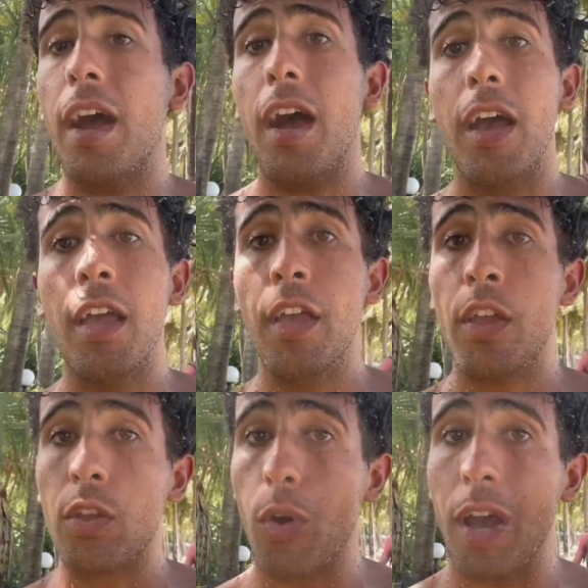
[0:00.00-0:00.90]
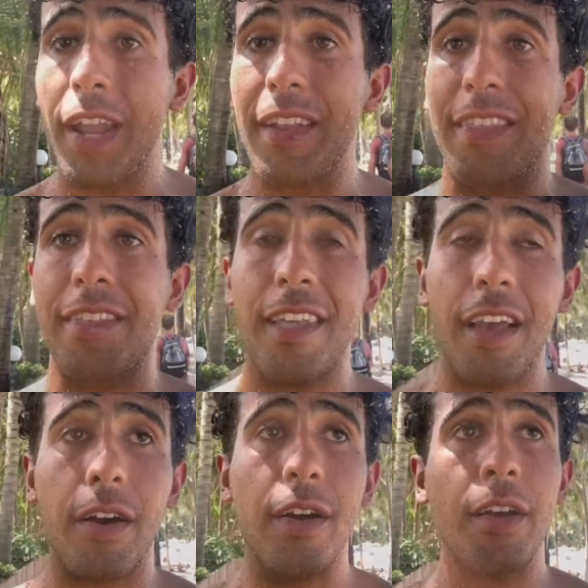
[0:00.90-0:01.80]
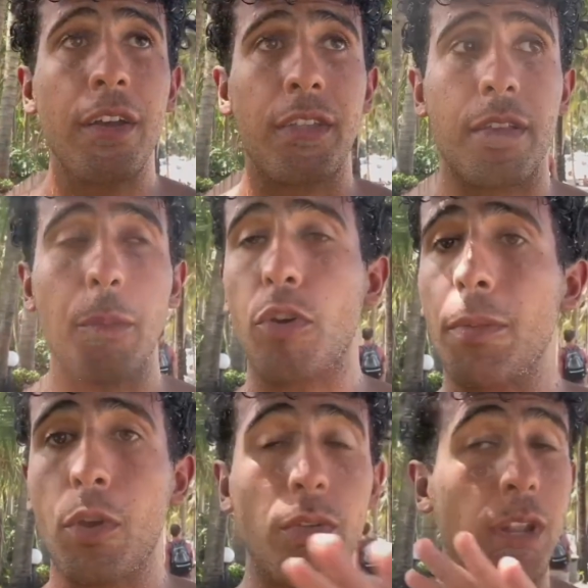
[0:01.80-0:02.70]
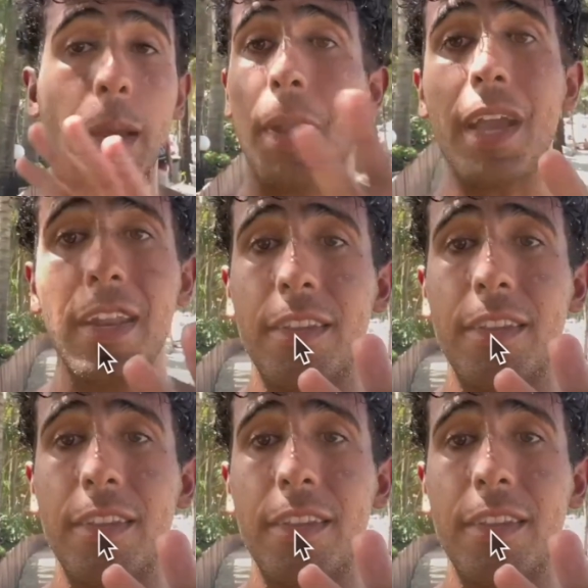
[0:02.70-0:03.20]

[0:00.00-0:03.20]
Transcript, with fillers: sold some cryptos to readjust my